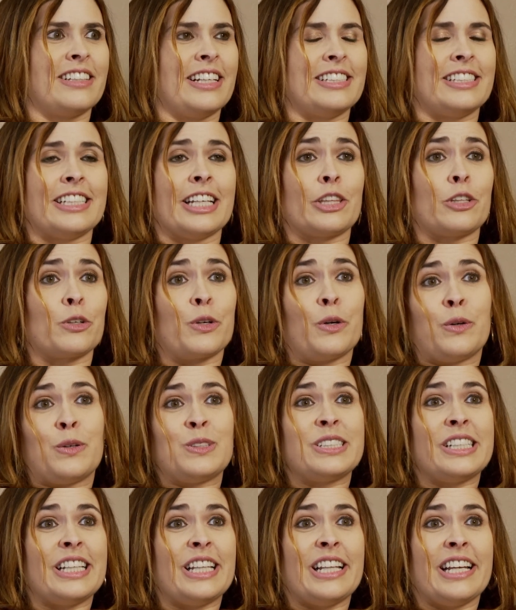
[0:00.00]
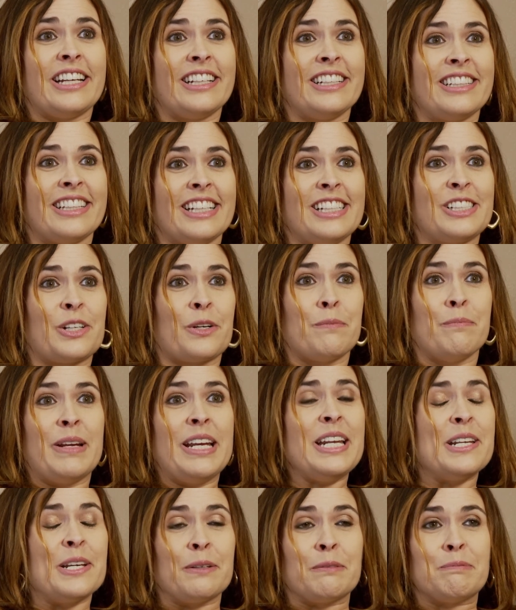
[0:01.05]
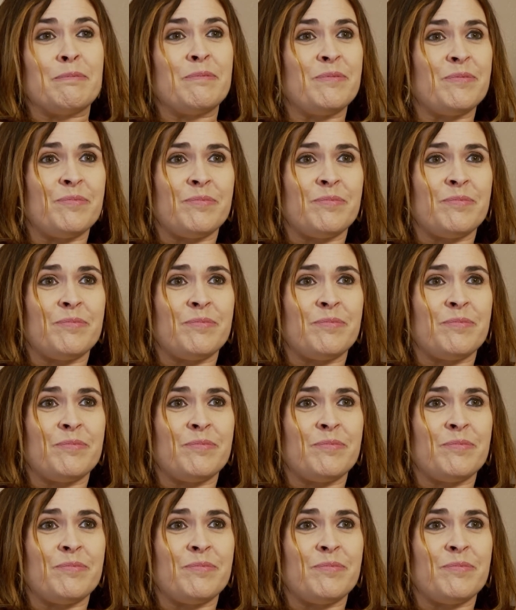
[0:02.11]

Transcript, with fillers: they set their goals and they, they start meeting them.